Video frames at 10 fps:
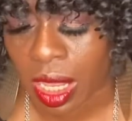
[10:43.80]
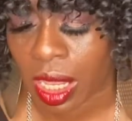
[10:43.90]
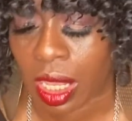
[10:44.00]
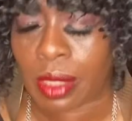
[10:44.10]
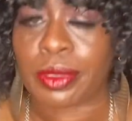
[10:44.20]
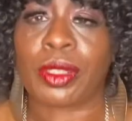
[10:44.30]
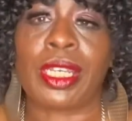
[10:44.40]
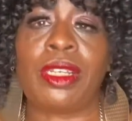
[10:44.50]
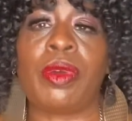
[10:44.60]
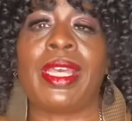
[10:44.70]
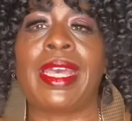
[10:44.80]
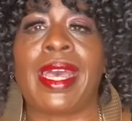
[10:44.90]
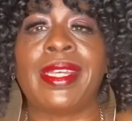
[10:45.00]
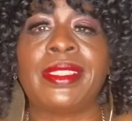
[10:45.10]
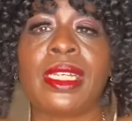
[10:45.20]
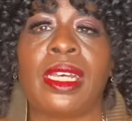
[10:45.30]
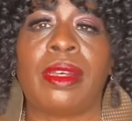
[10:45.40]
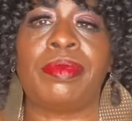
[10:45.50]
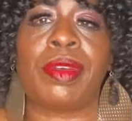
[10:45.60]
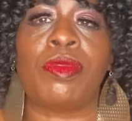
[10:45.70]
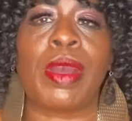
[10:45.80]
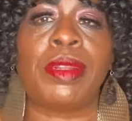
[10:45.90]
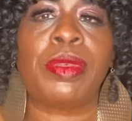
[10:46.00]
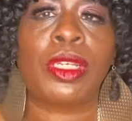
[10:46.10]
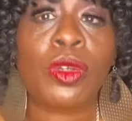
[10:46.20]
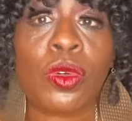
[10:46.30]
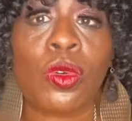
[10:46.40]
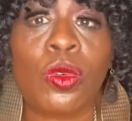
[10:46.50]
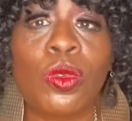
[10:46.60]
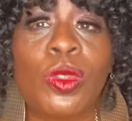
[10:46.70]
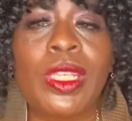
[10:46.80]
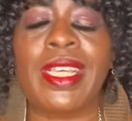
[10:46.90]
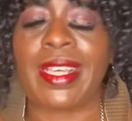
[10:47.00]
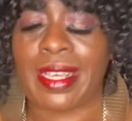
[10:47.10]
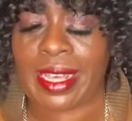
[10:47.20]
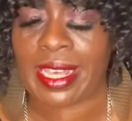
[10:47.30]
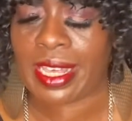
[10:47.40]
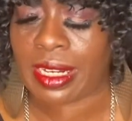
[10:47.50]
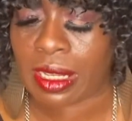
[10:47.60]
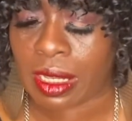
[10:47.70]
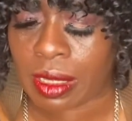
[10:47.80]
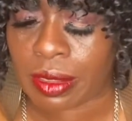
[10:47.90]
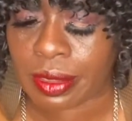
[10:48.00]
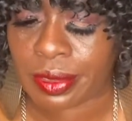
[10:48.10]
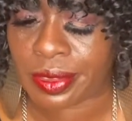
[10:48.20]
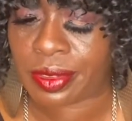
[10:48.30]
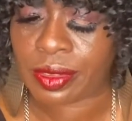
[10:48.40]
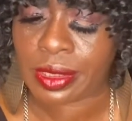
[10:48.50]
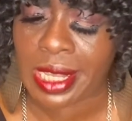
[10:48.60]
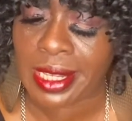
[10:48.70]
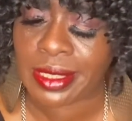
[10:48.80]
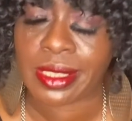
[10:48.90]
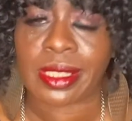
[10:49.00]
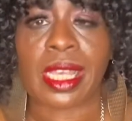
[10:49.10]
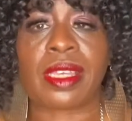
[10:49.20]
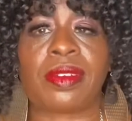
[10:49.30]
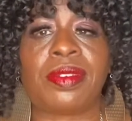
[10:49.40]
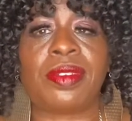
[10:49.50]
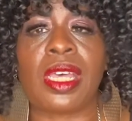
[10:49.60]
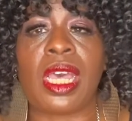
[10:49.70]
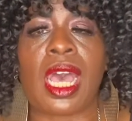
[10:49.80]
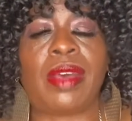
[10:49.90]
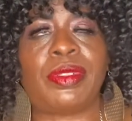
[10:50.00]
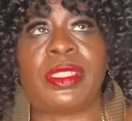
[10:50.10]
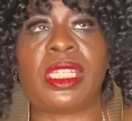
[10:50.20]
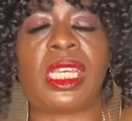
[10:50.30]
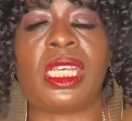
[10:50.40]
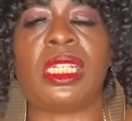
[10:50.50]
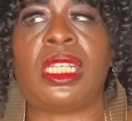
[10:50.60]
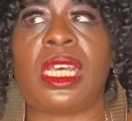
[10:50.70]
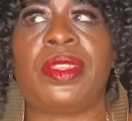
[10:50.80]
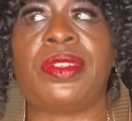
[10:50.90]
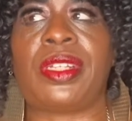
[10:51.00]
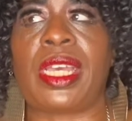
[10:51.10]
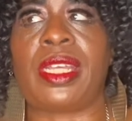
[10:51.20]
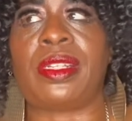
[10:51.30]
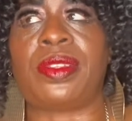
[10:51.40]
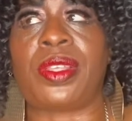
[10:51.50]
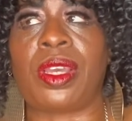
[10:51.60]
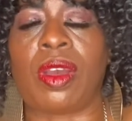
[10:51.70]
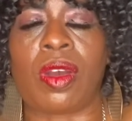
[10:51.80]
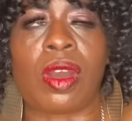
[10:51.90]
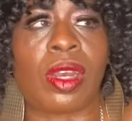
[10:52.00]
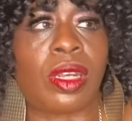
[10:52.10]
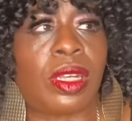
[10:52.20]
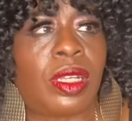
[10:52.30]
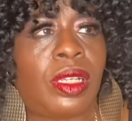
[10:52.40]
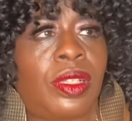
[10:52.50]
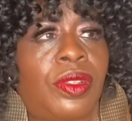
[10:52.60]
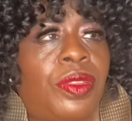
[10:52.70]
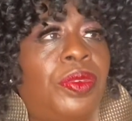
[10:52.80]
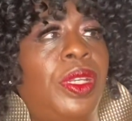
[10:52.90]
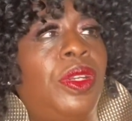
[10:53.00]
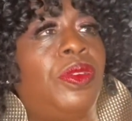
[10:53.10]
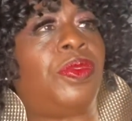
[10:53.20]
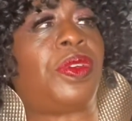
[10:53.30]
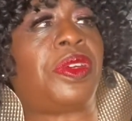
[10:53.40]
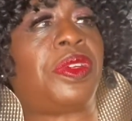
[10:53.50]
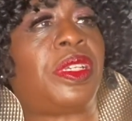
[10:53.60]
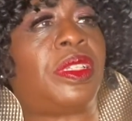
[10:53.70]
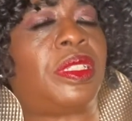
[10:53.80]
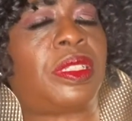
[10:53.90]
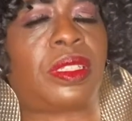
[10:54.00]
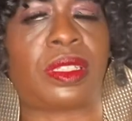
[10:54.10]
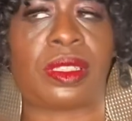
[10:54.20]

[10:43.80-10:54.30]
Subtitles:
So, anyway, guys, everybody be cool and stay safe. I was seeing the other day that there are 3 new variants